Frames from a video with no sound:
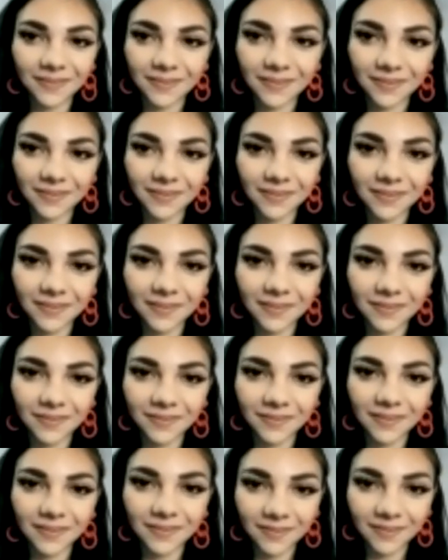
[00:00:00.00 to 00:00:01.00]

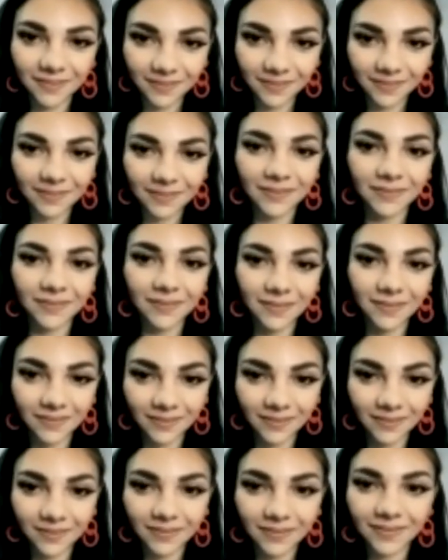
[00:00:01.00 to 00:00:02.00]

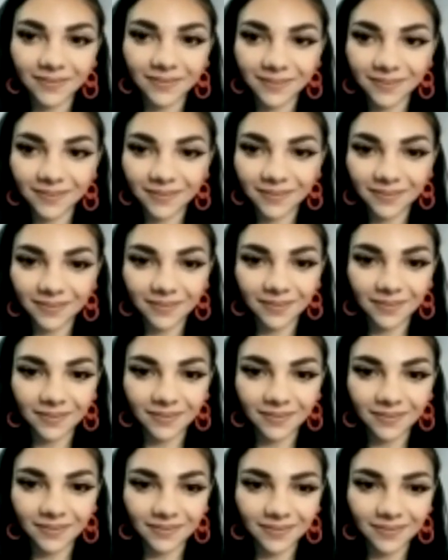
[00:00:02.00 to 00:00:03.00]

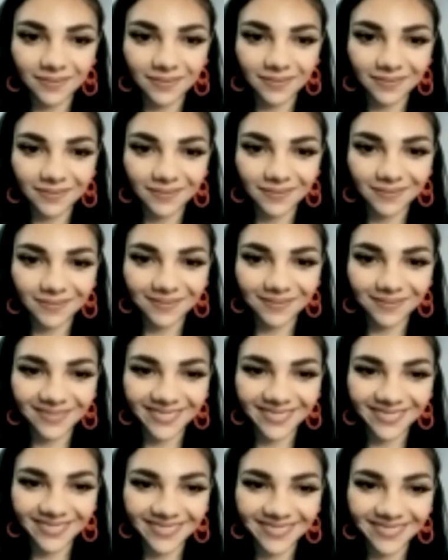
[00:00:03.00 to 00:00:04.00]

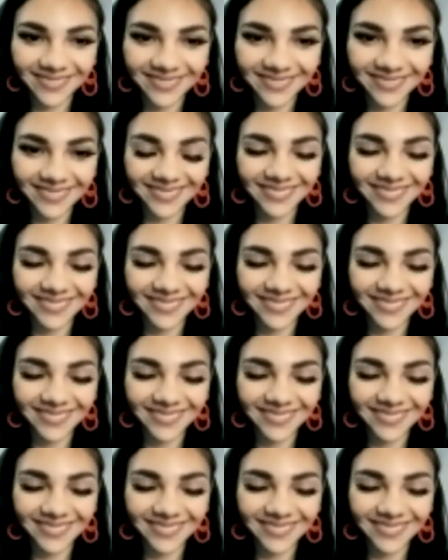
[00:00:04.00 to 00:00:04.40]
This person isn't speaking.